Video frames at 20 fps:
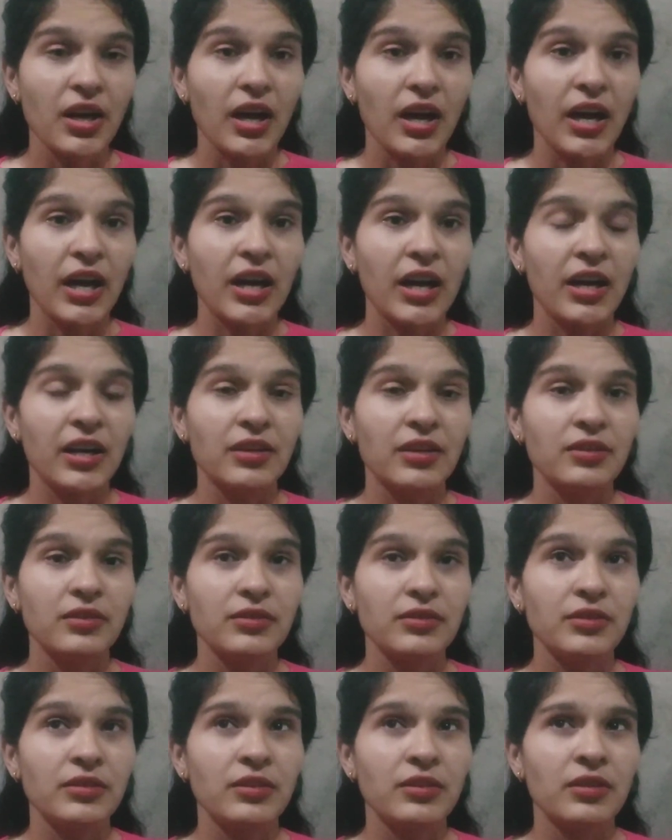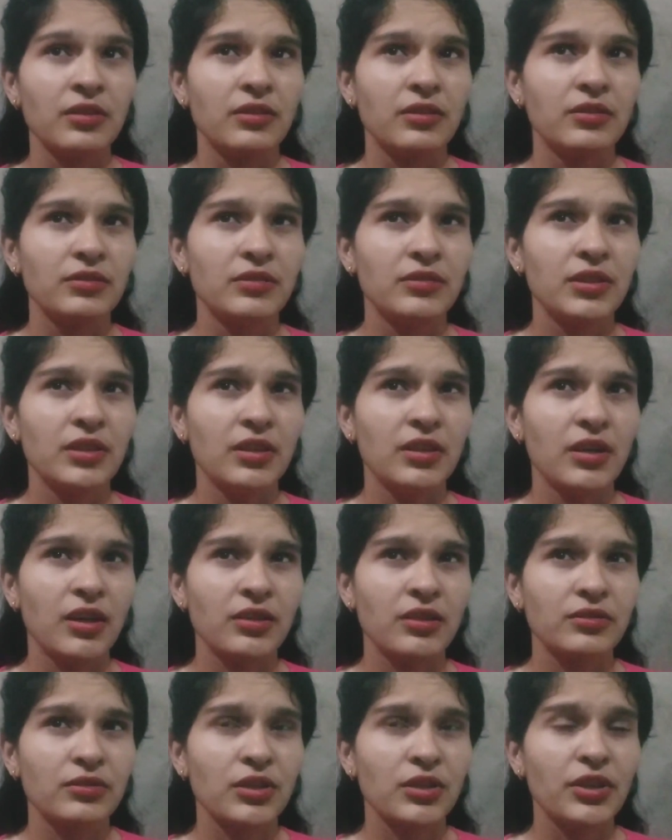and there
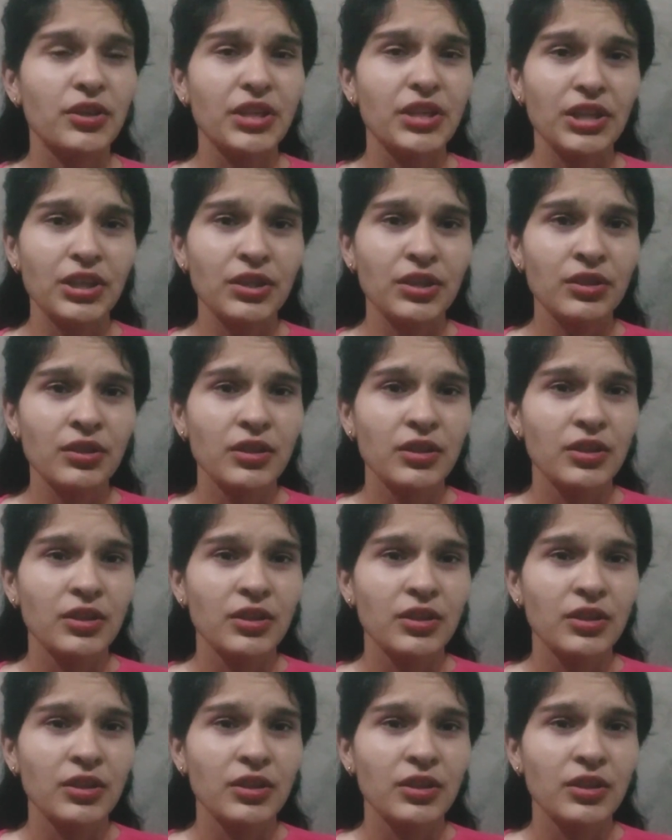are 13